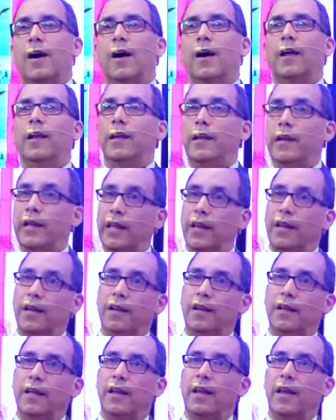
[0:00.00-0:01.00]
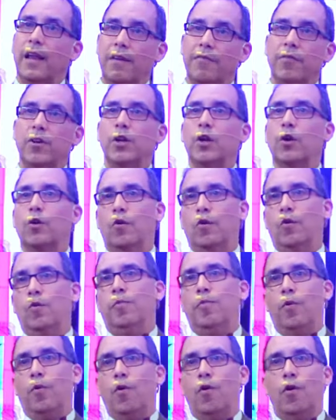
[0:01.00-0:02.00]
A little 11 year
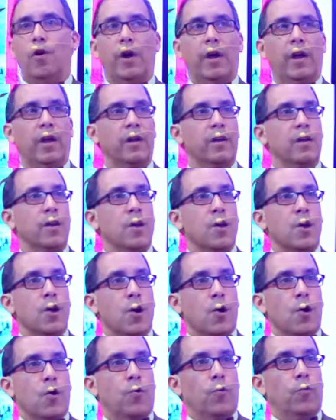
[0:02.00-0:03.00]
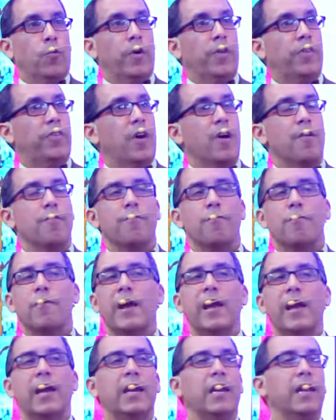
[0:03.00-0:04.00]
old boy with a
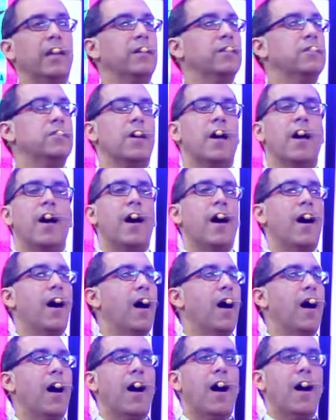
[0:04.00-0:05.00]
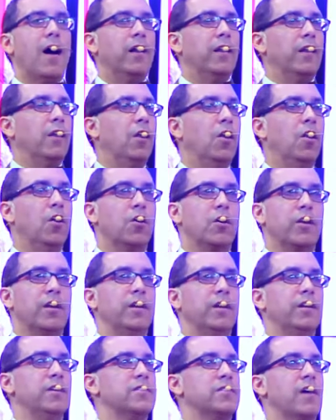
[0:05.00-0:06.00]
radiant look
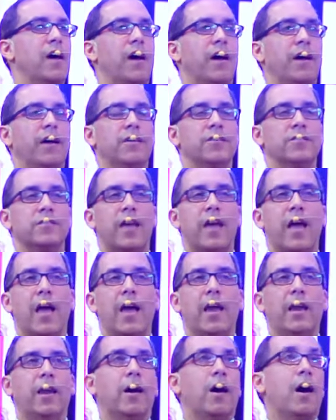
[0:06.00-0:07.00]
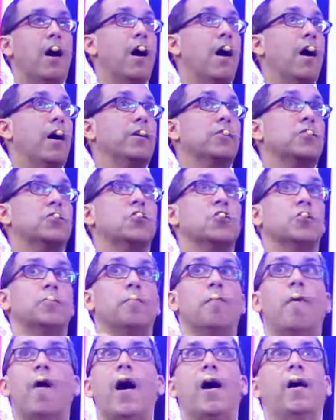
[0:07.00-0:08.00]
in his eyes and a
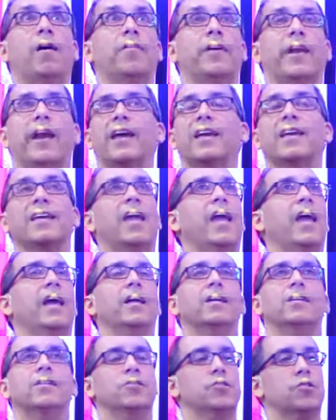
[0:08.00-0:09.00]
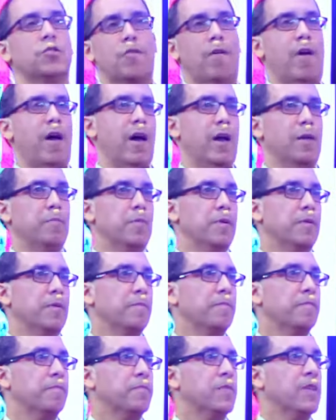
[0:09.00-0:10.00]
smile that I can't describe.
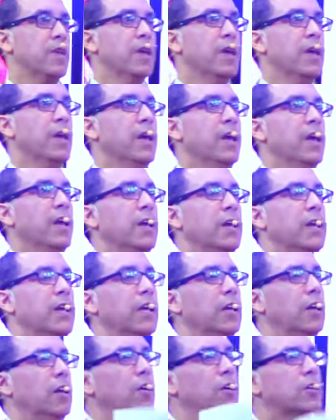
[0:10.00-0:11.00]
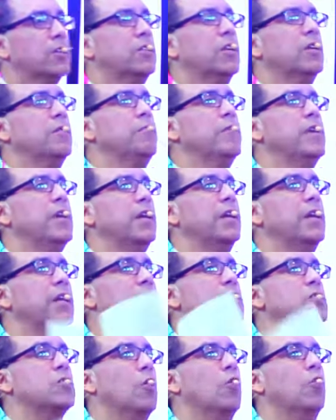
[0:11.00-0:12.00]
He looked at me and
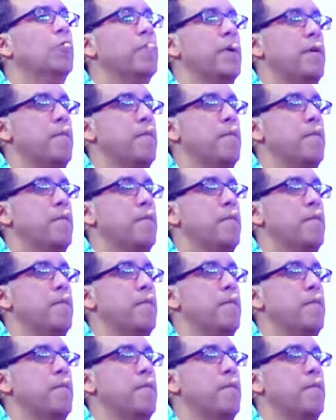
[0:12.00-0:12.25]
he told